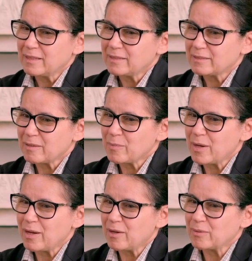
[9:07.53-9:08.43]

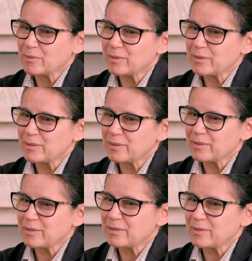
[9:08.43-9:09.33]
Somehow,
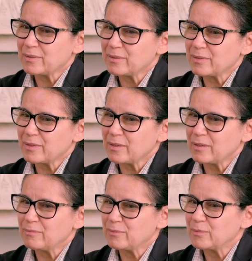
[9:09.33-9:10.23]

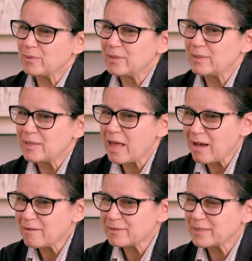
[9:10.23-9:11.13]
if you
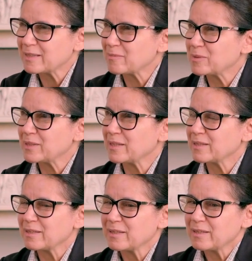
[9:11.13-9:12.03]
laugh at
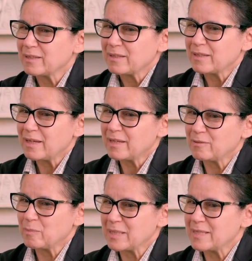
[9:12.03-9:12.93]
something,
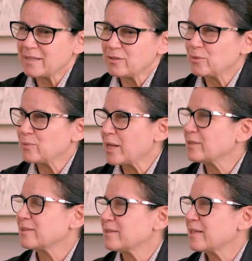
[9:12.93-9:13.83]
it means that you
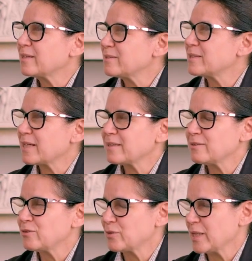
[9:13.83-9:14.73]
understand
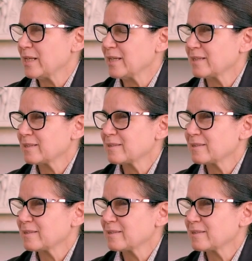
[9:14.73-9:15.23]
it really.